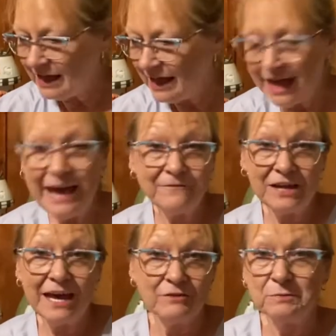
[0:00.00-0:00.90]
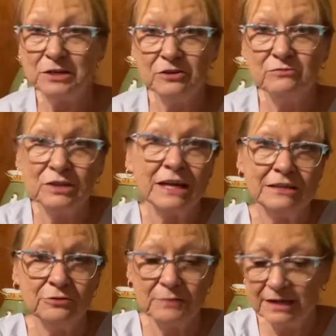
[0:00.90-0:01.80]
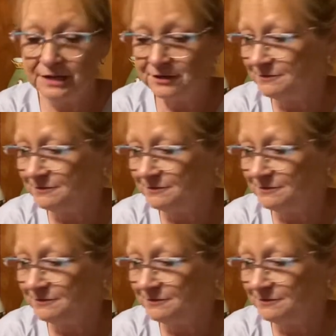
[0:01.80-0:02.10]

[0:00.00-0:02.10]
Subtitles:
have to have a mirror when I do my hair.